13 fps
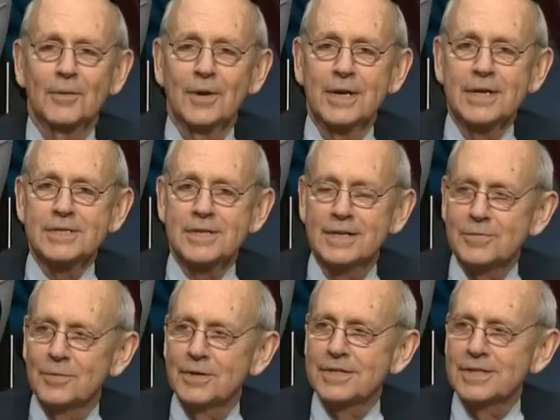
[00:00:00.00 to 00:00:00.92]
what he says,
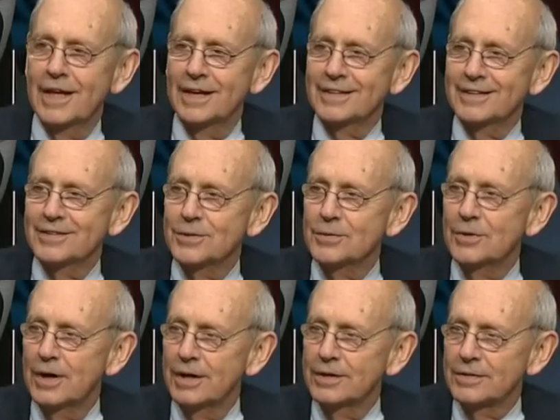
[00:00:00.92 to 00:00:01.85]
well, it's like the two
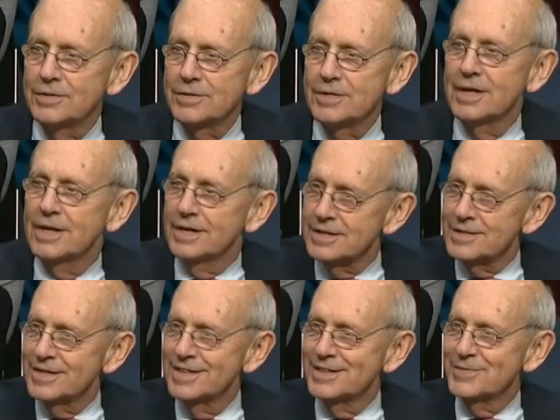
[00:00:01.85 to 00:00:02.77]
hunters,
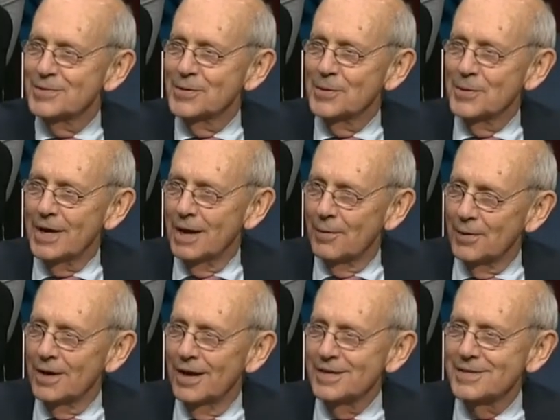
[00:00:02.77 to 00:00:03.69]
his view. We got
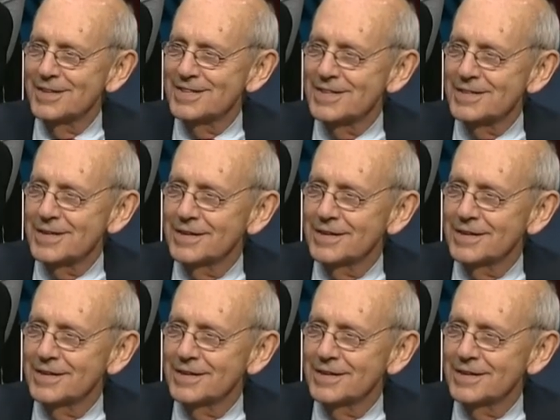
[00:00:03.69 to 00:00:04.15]
what I say. So